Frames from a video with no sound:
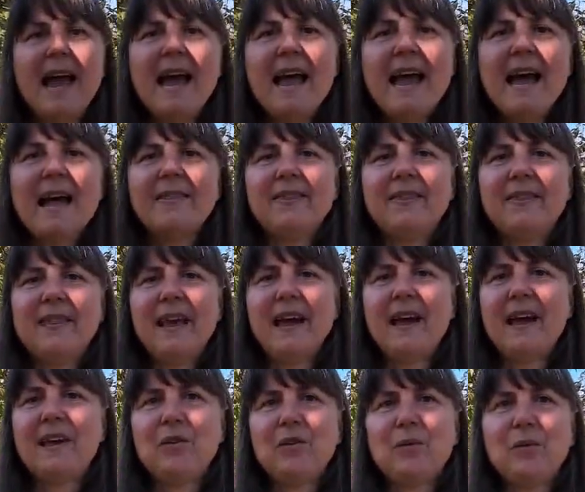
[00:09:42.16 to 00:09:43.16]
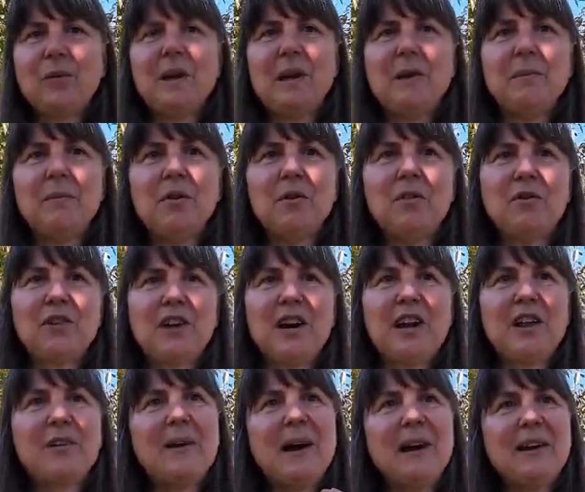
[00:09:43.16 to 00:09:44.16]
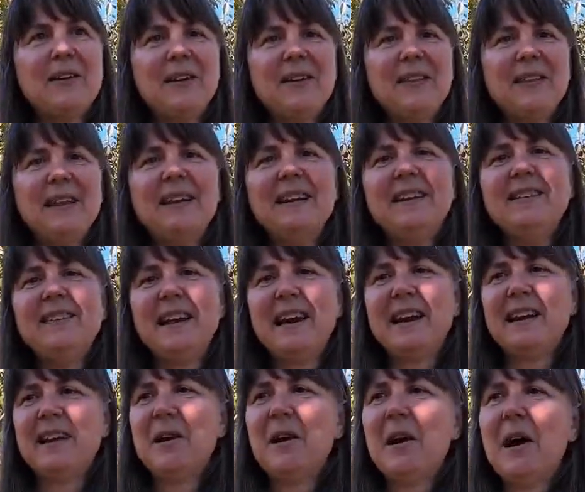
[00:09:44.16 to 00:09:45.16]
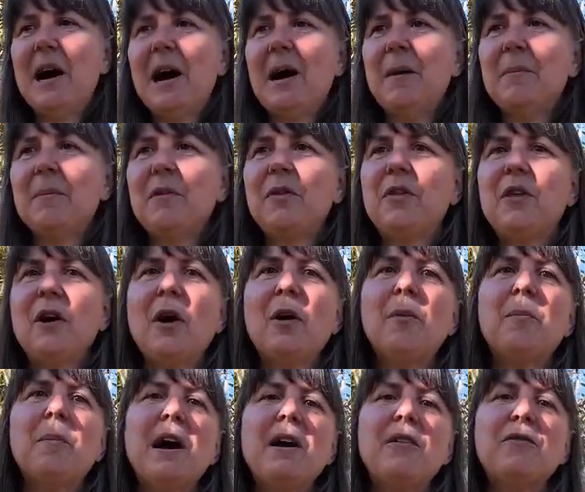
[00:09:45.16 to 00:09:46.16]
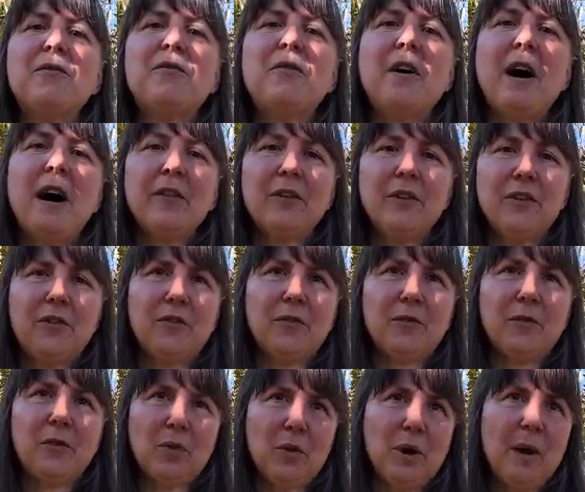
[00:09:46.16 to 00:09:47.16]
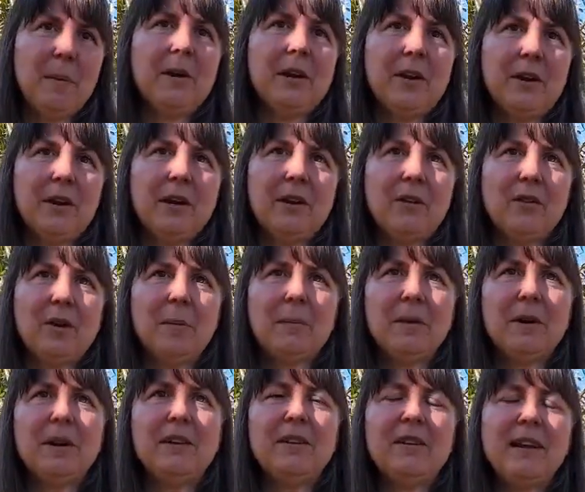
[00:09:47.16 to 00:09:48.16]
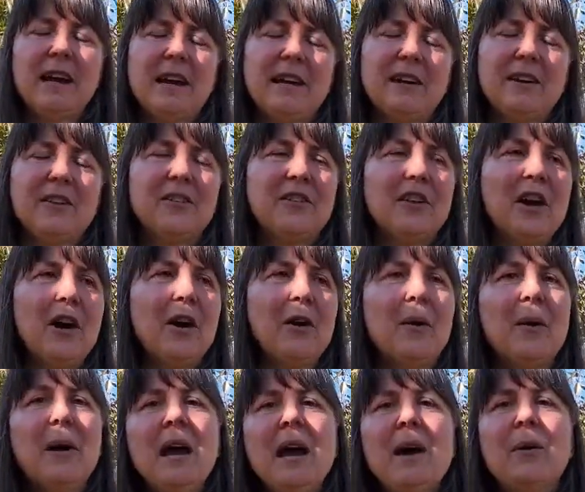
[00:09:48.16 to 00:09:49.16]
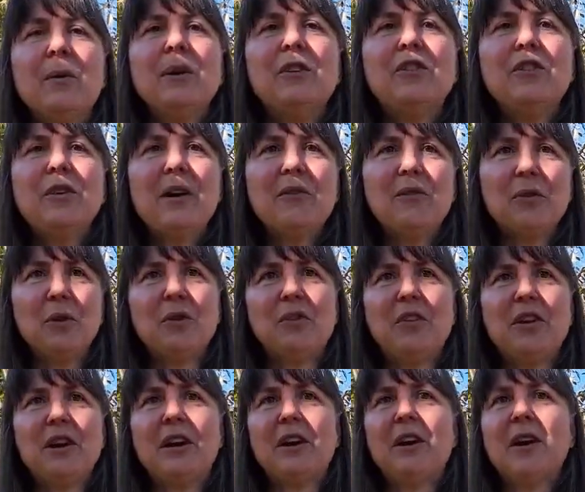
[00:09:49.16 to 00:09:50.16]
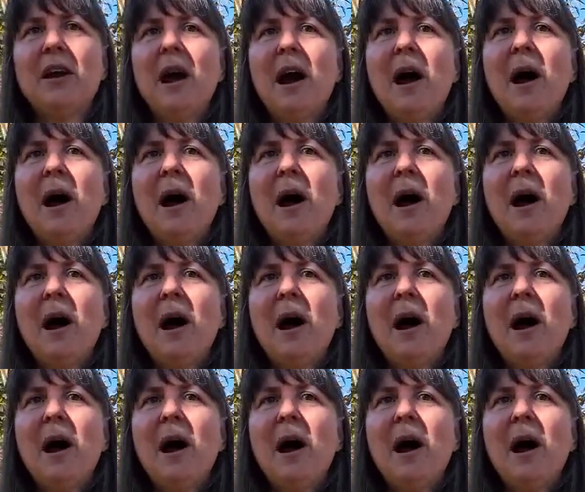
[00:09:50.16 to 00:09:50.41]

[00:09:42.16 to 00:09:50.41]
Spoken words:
and then we moved to Colorado and then Indiana. Though my father grew up here. He grew up in Indiana. So we do have roots here.